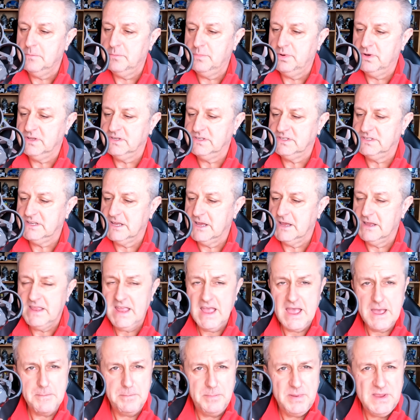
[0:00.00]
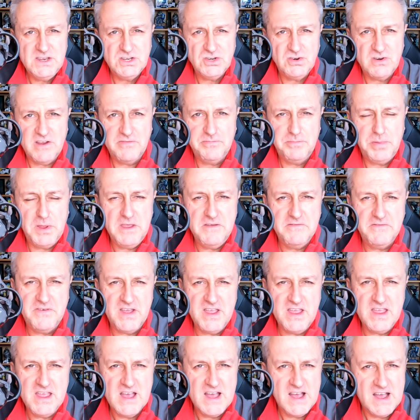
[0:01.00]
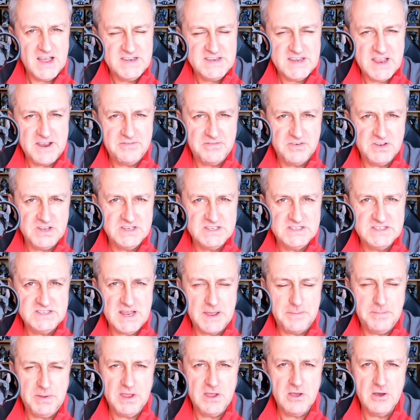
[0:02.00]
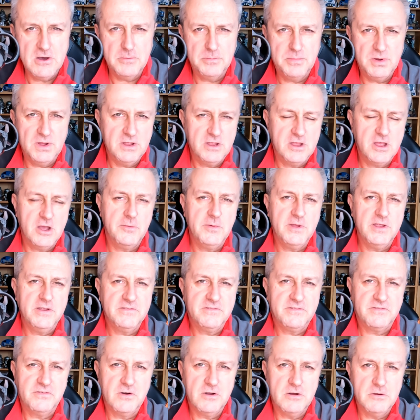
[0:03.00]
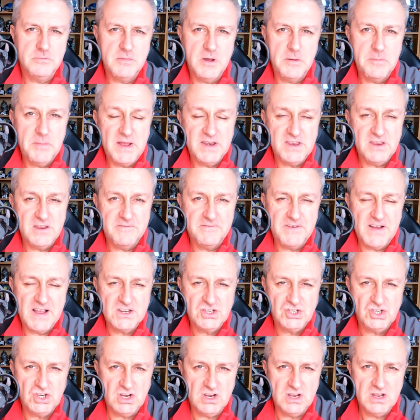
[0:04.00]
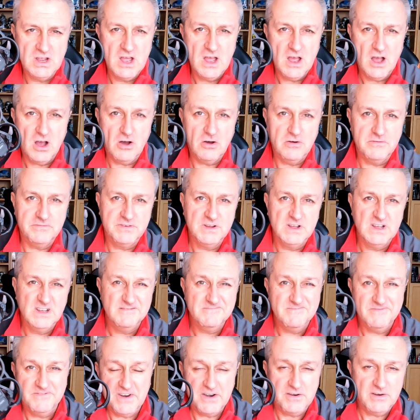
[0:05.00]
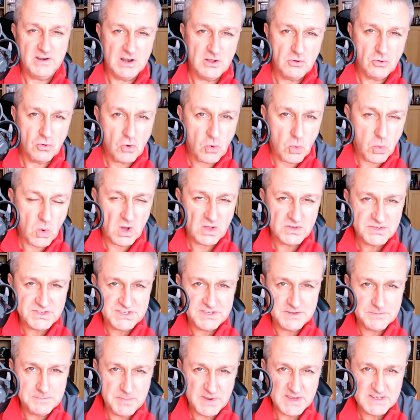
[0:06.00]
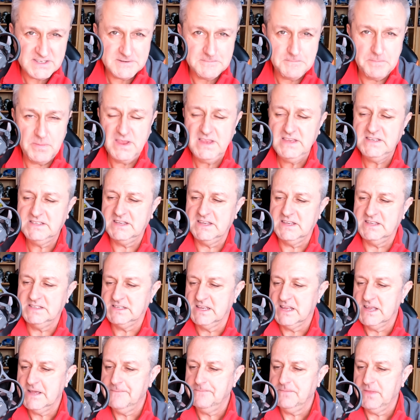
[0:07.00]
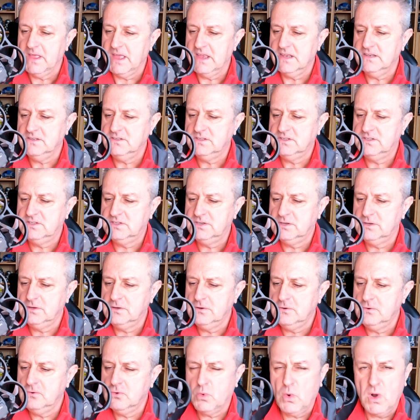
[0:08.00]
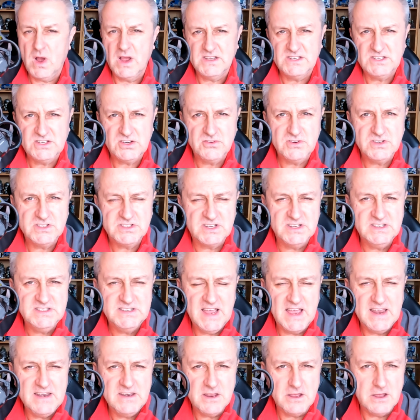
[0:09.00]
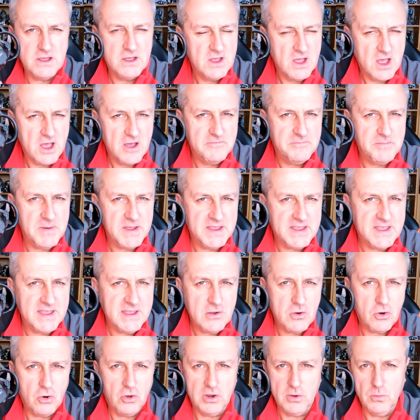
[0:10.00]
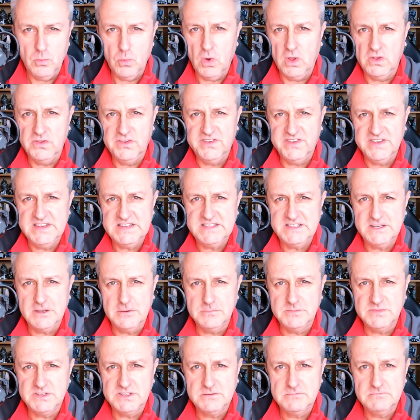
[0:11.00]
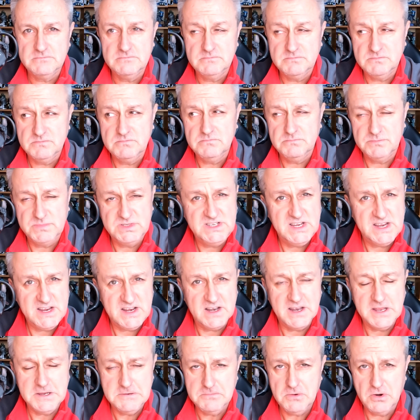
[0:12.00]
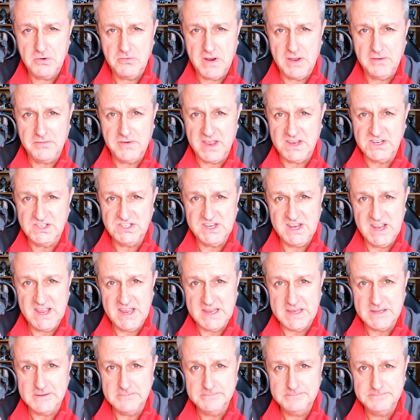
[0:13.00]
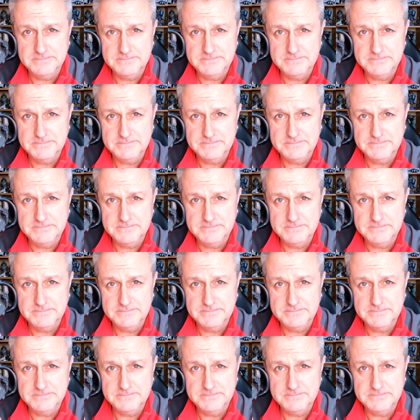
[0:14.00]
But uh, yeah, Beta FPV are definitely stepping up and going from a manufacturer of very little quads and bits and pieces into quite a serious contender of making all-in-one systems, particularly around HD.